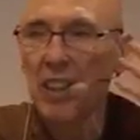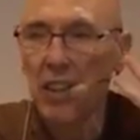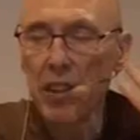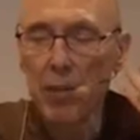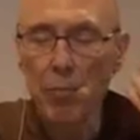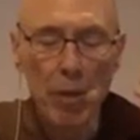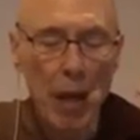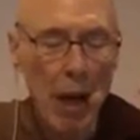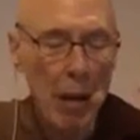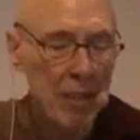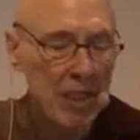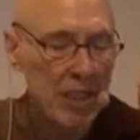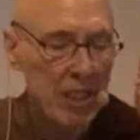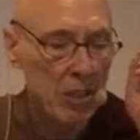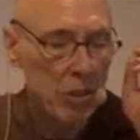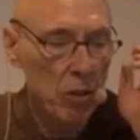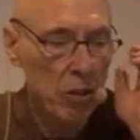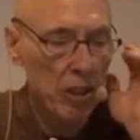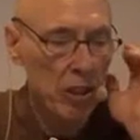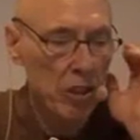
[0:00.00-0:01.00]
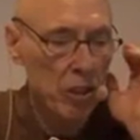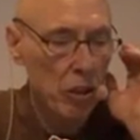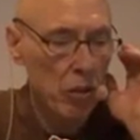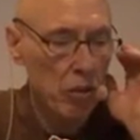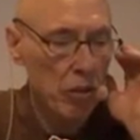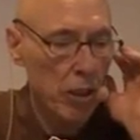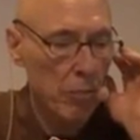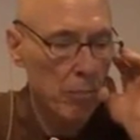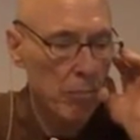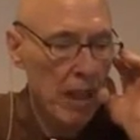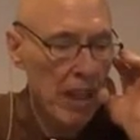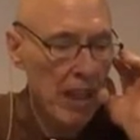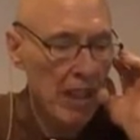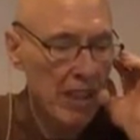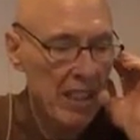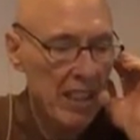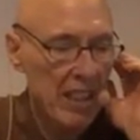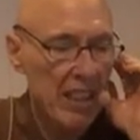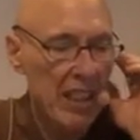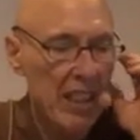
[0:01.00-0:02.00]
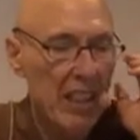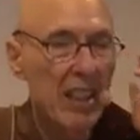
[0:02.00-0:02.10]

the Brahmin student Jyotipala.